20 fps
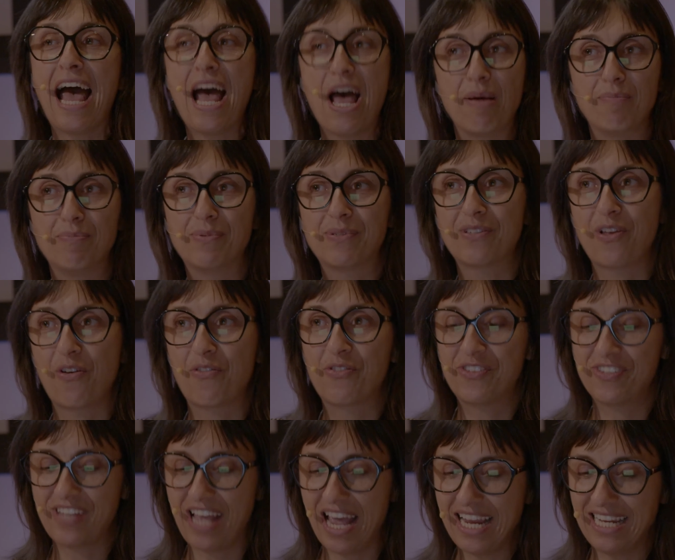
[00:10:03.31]
labs
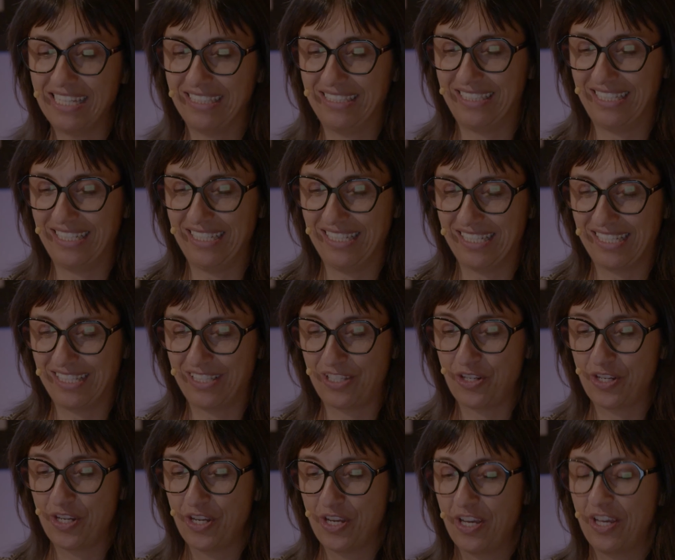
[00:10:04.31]
of
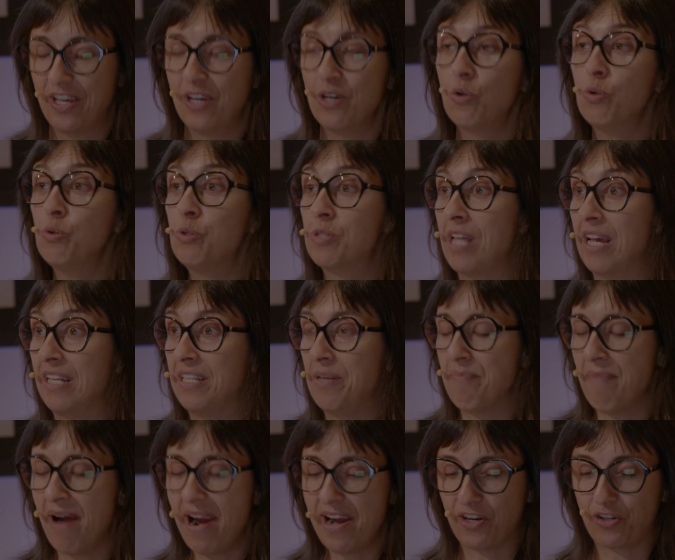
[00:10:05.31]
scientists who
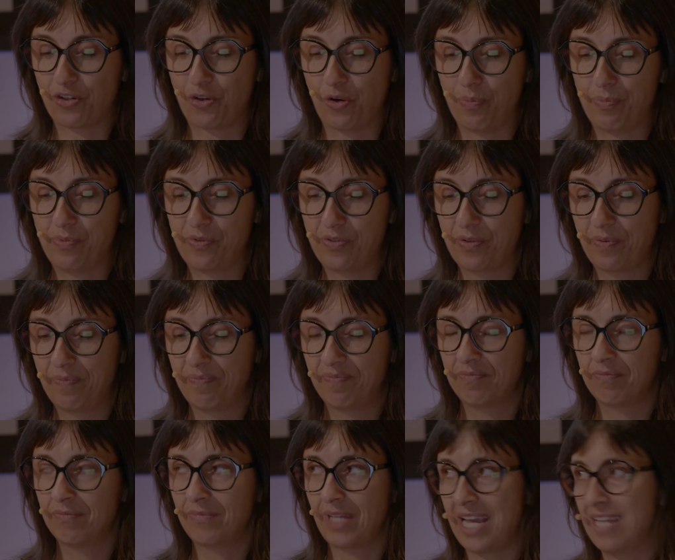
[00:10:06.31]
study microbes.
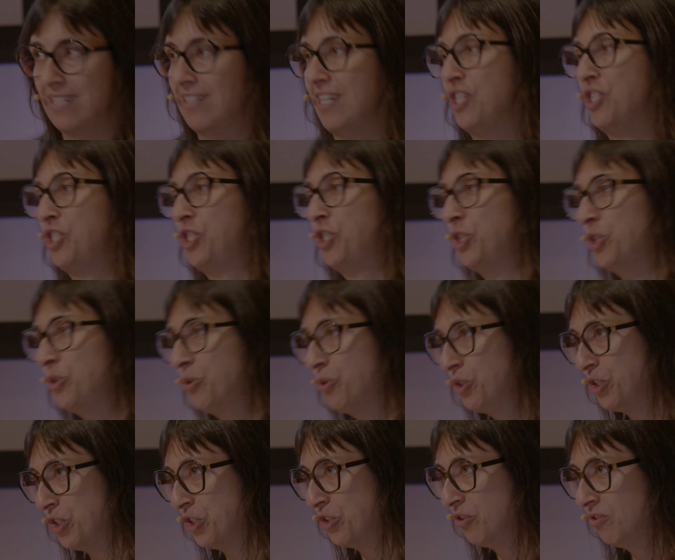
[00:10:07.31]
And I
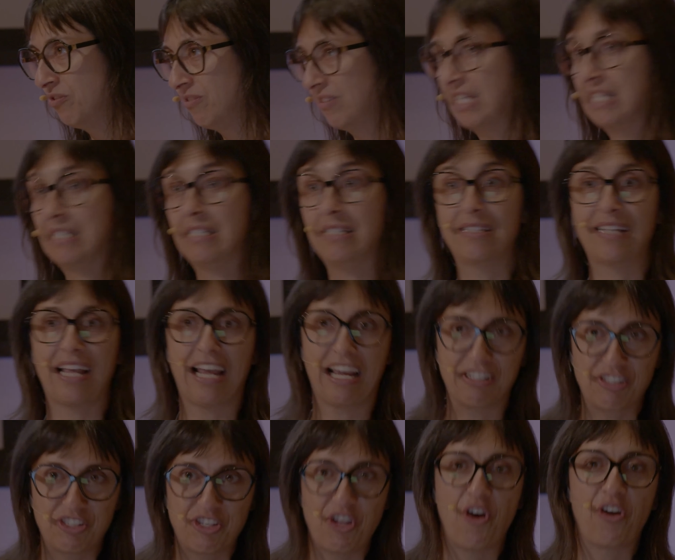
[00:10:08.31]
assure you that is
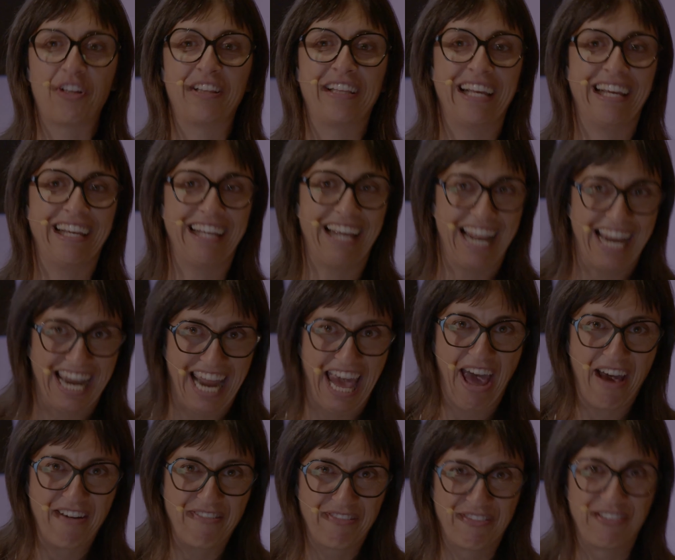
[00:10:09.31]
exotic
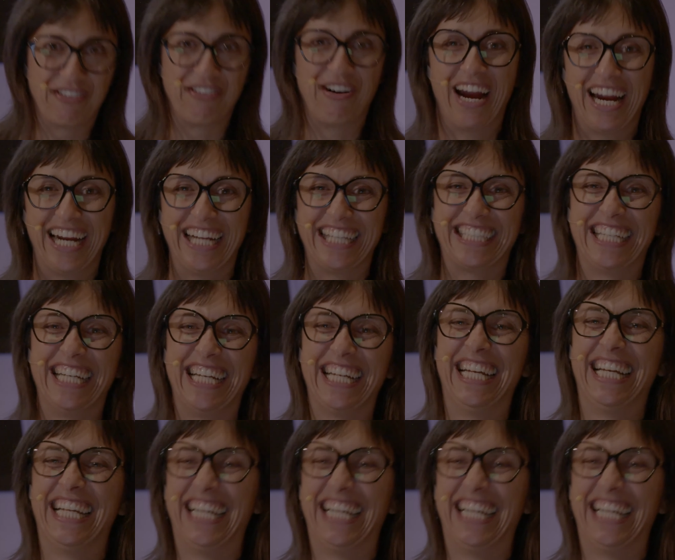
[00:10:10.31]
enough, right?